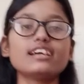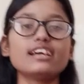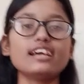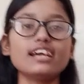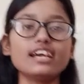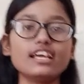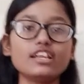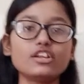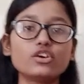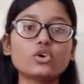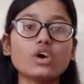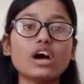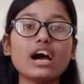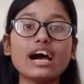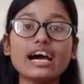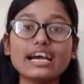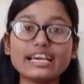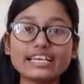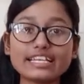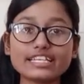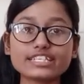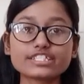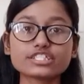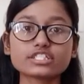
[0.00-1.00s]
Hello,
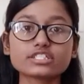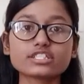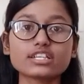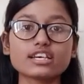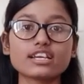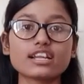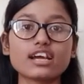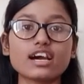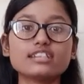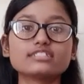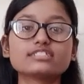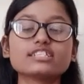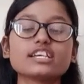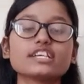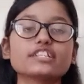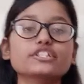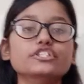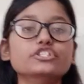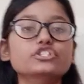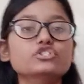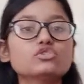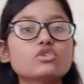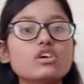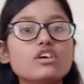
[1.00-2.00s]
I Rishita Raj and
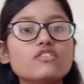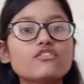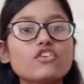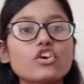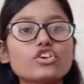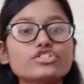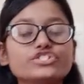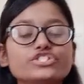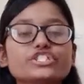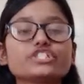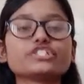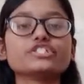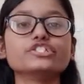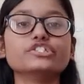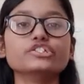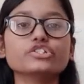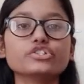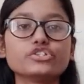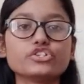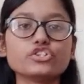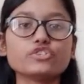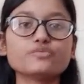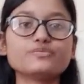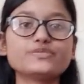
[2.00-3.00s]
you are watching
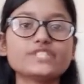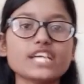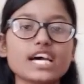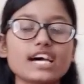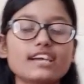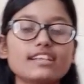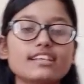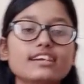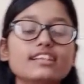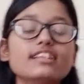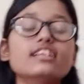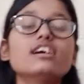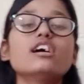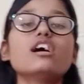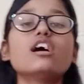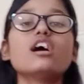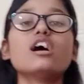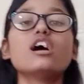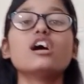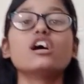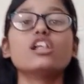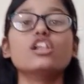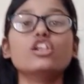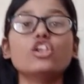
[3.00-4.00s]
YouTube channel
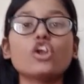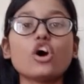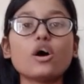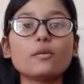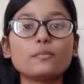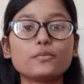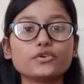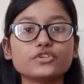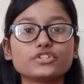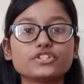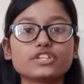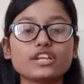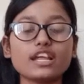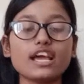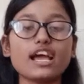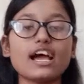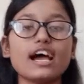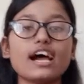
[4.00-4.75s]
LawPutra,